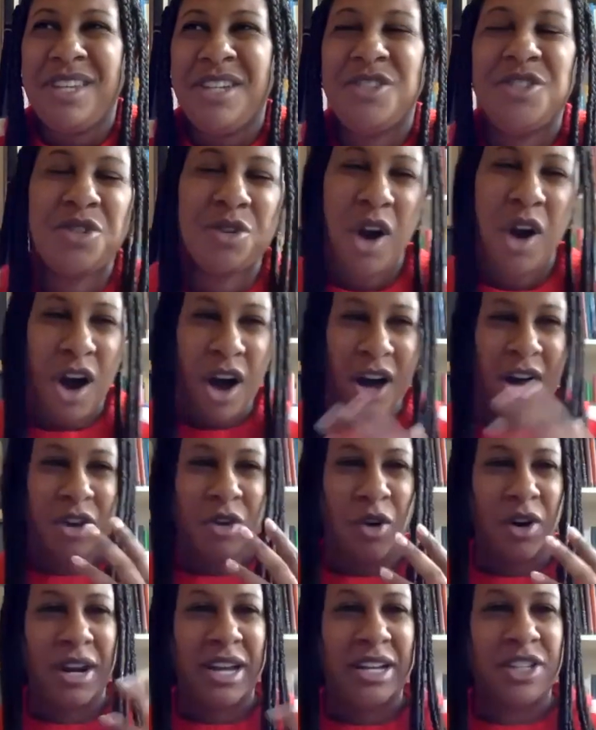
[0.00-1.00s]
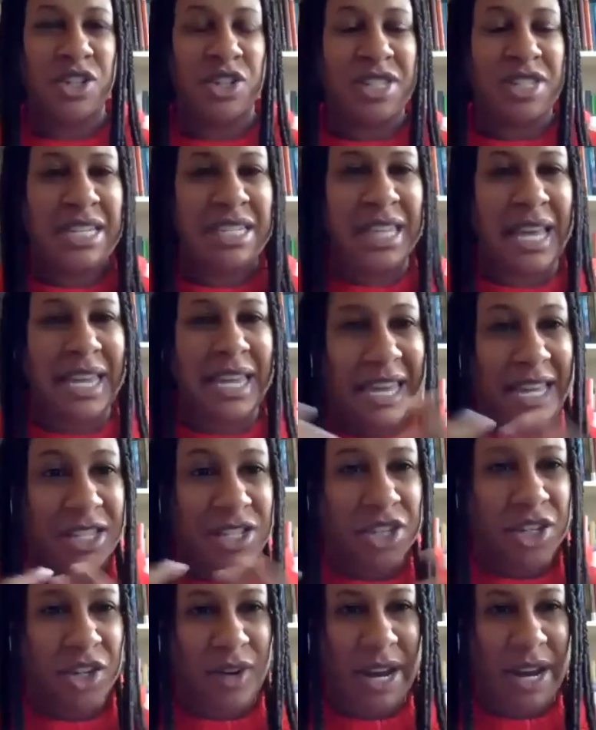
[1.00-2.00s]
drawn or interested in like
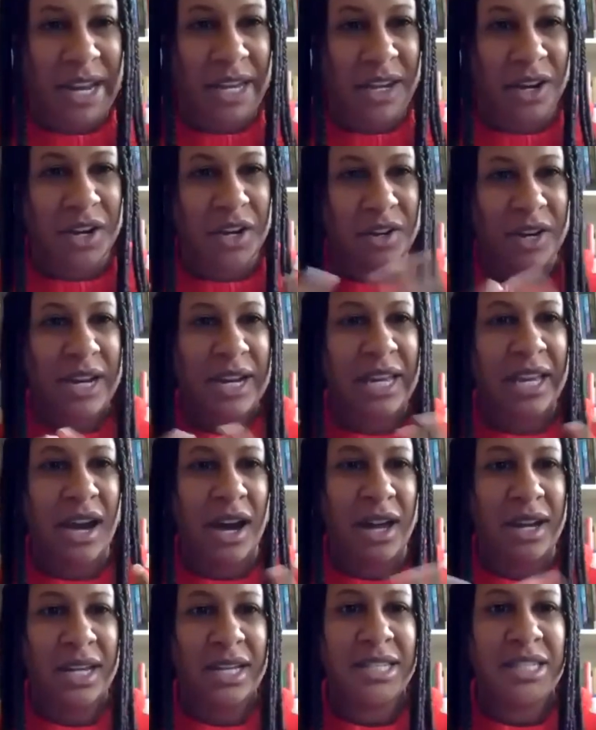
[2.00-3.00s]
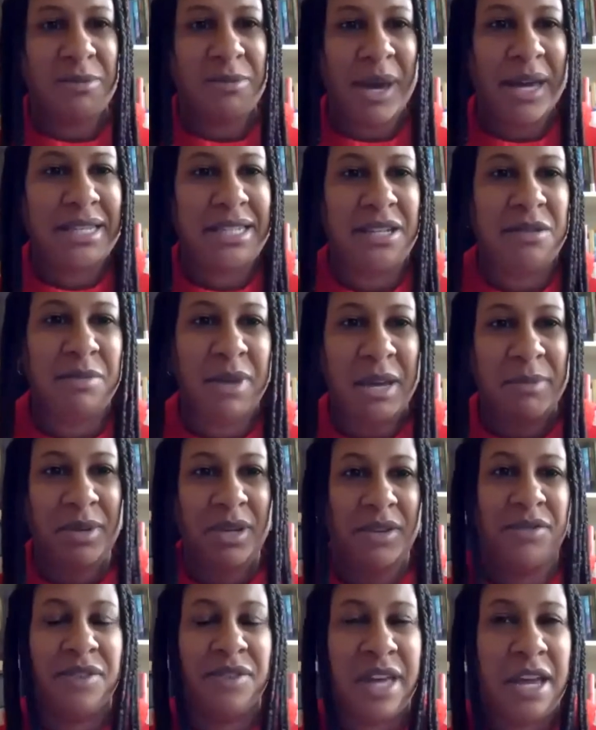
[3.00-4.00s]
integrating or creating unexpected
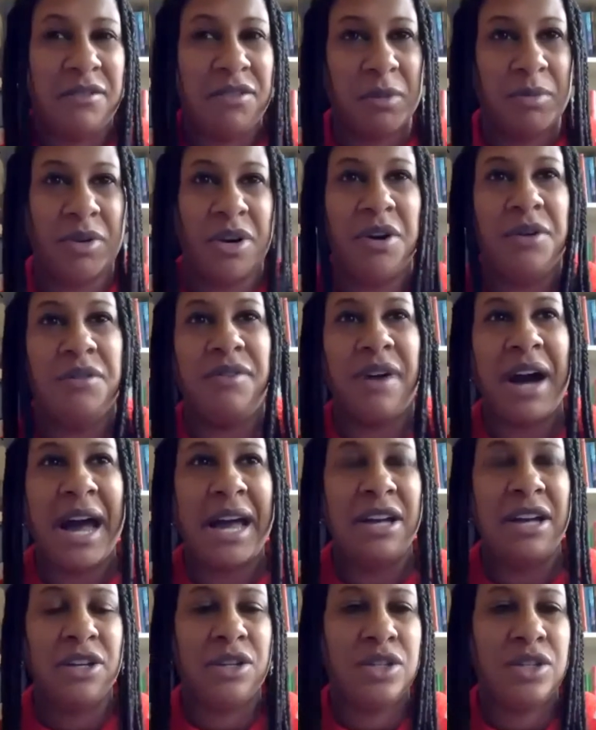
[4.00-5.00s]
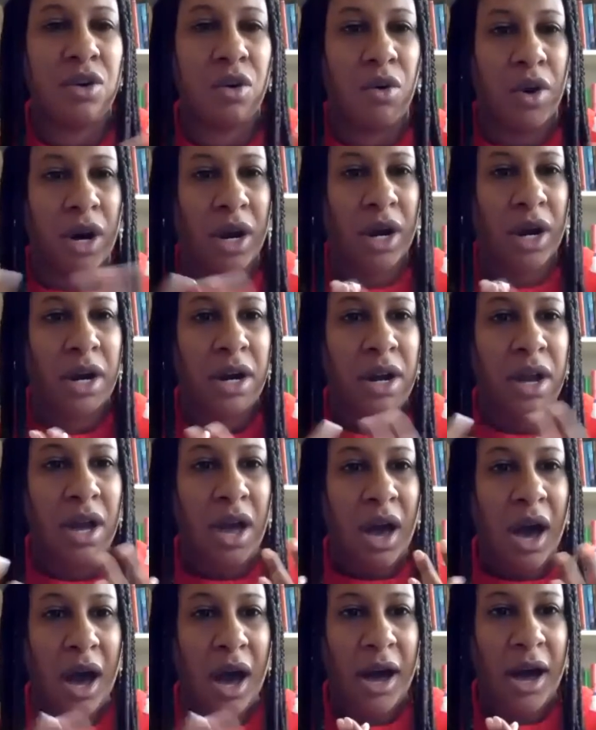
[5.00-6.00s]
maybe flavor profiles or
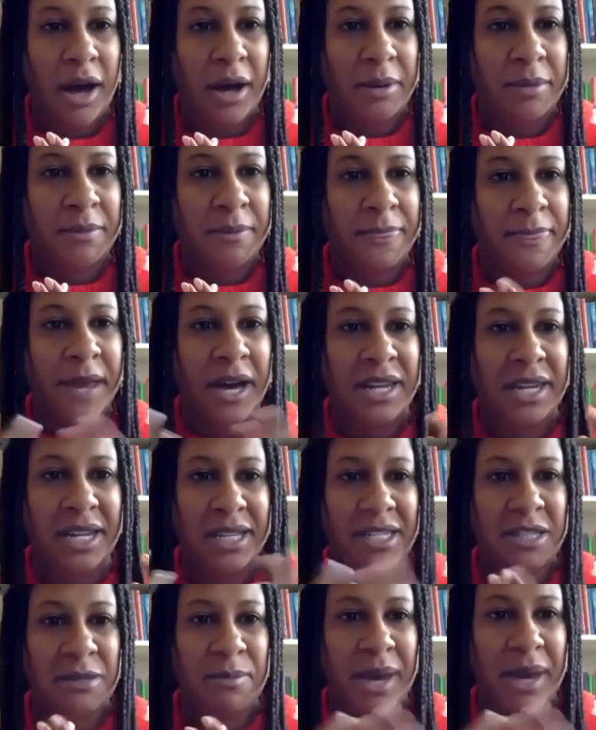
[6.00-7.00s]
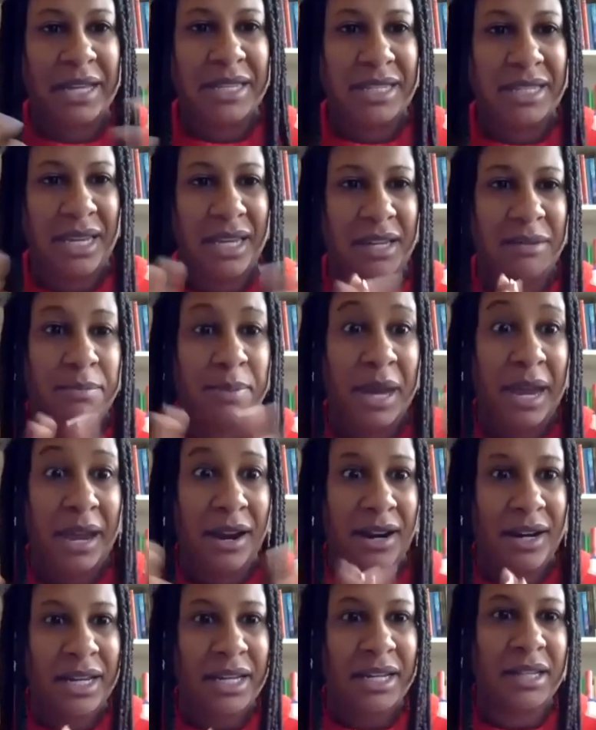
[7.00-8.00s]
unexpected
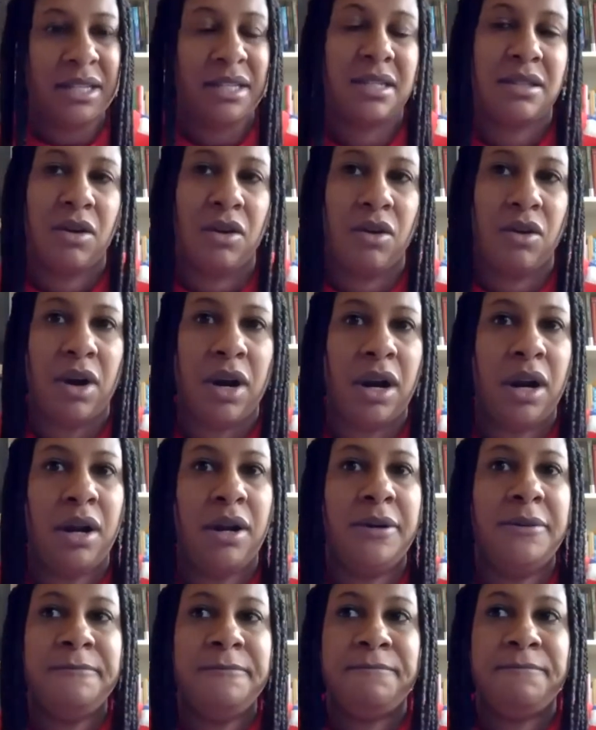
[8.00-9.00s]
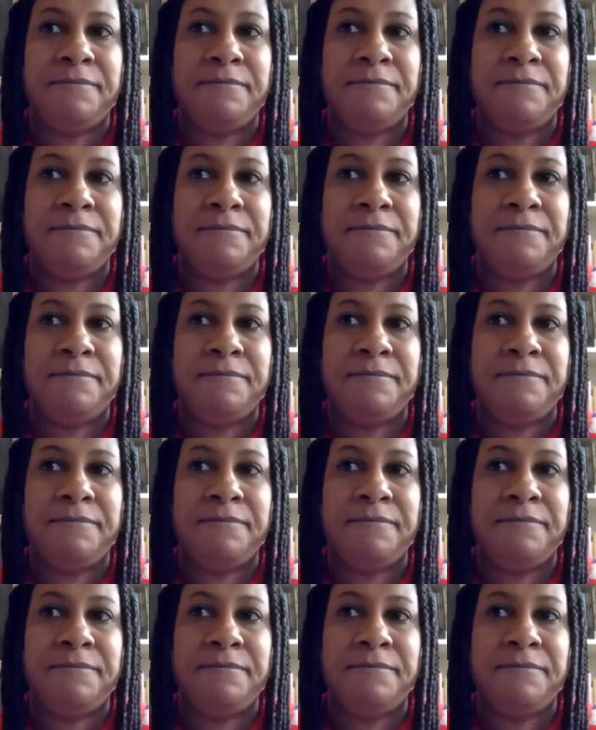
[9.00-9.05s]
pairings or